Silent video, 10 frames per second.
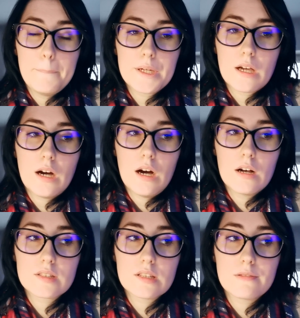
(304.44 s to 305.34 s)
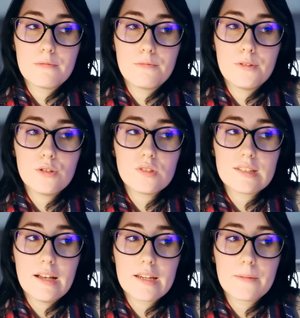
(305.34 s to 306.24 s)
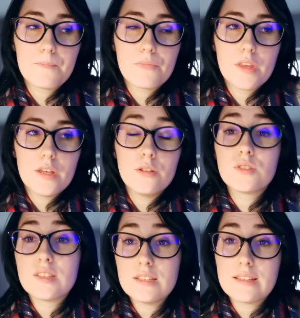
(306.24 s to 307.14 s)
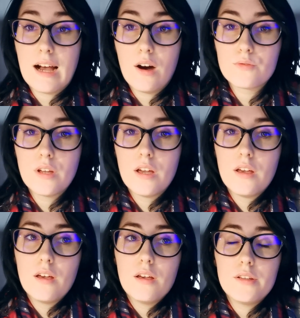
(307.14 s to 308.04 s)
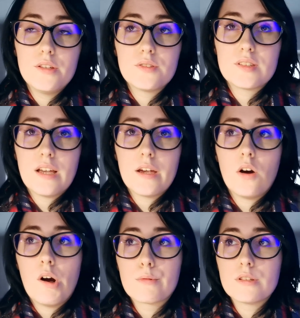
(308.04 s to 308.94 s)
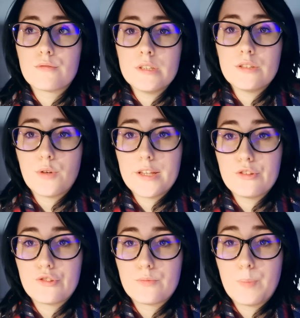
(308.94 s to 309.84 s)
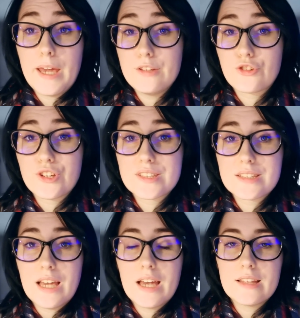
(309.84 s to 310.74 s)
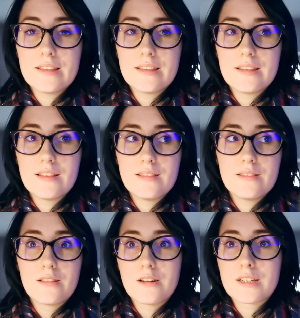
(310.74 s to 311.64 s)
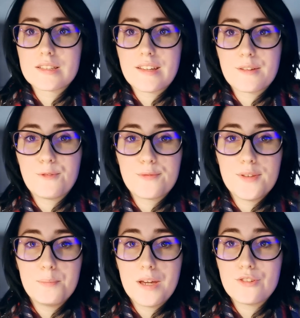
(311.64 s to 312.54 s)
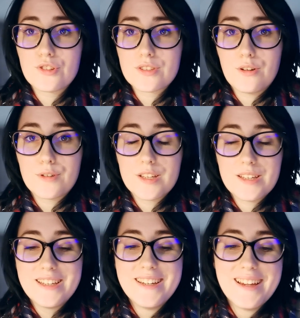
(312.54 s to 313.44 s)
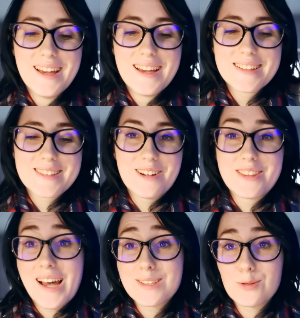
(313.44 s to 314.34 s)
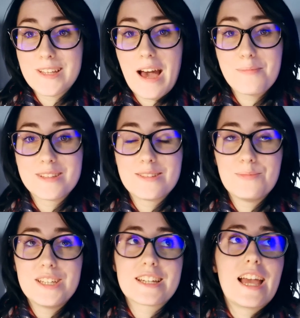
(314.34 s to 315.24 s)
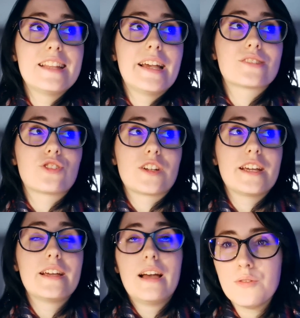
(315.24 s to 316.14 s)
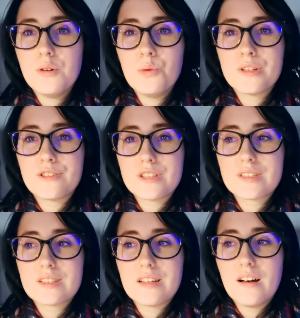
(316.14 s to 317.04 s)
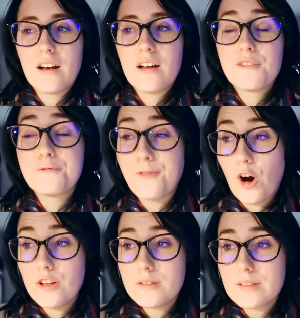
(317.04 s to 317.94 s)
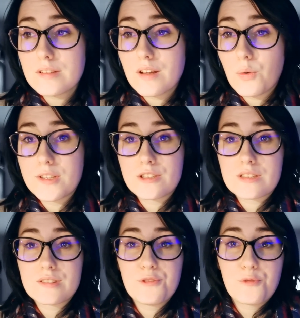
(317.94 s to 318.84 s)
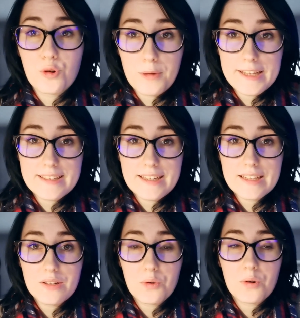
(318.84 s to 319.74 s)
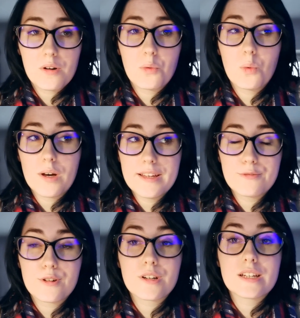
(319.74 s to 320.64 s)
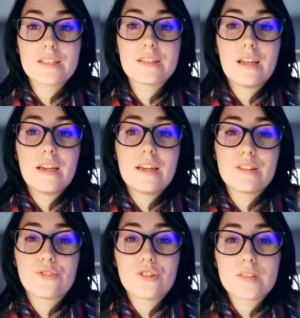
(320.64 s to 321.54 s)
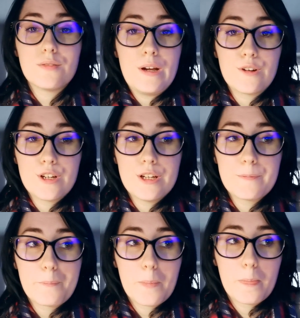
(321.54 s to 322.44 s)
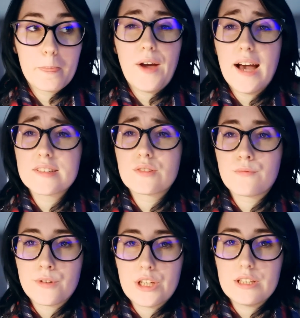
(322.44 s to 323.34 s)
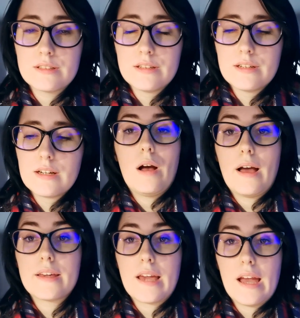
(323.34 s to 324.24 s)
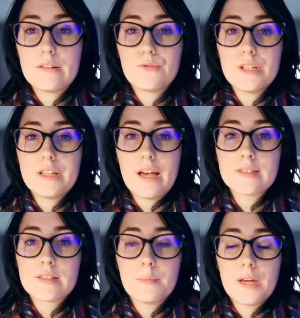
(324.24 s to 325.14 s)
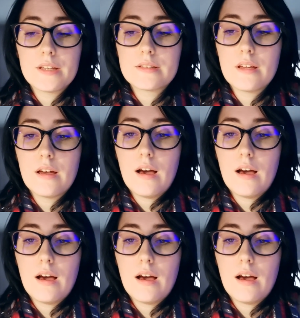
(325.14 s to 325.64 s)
because it feels like you sit down, you say, oh, I'm gonna read 20 pages, and look, it's like 50 pages already. So that's what happened to me again yesterday. I don't know whether it's the font, whether it's the formatting, or whatever. It is just a very fast read. I can't really estimate